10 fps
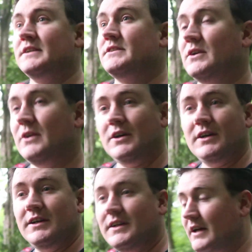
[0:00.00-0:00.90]
So
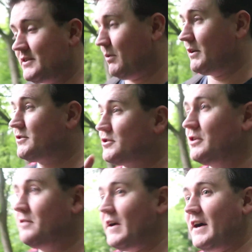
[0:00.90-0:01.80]
that's one
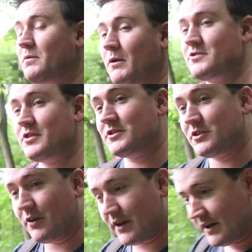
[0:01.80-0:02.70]
true fact, one true
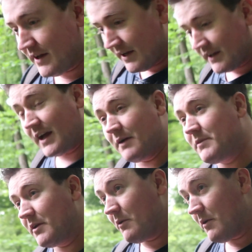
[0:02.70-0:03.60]
story that
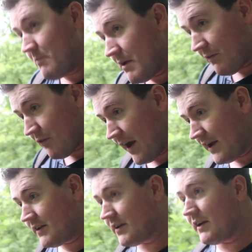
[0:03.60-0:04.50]
happened to me
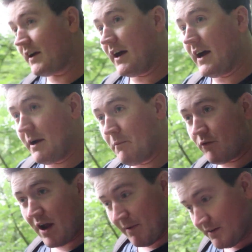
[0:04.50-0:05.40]
friend, um,
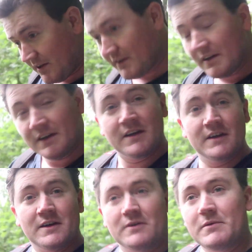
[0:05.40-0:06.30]
Raymond,
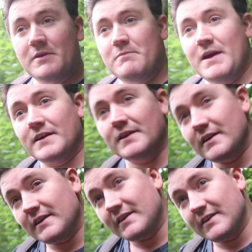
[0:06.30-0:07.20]
me mate,
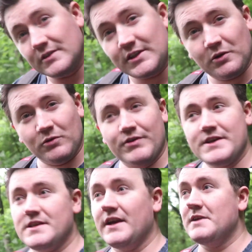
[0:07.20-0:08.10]
which I don't
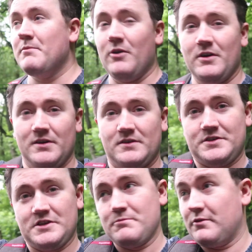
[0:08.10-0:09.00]
really say anymore
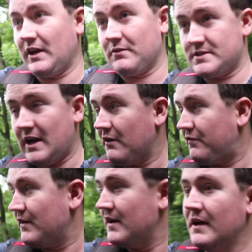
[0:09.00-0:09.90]
because he's moved down
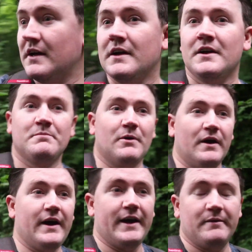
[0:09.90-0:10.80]
south.
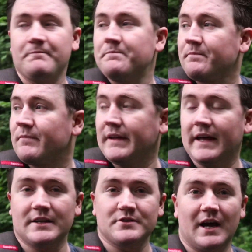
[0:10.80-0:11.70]
But um,
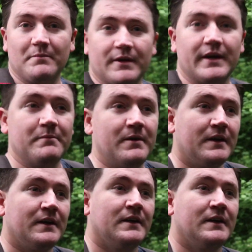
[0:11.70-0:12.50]
yeah, that's what happened to him.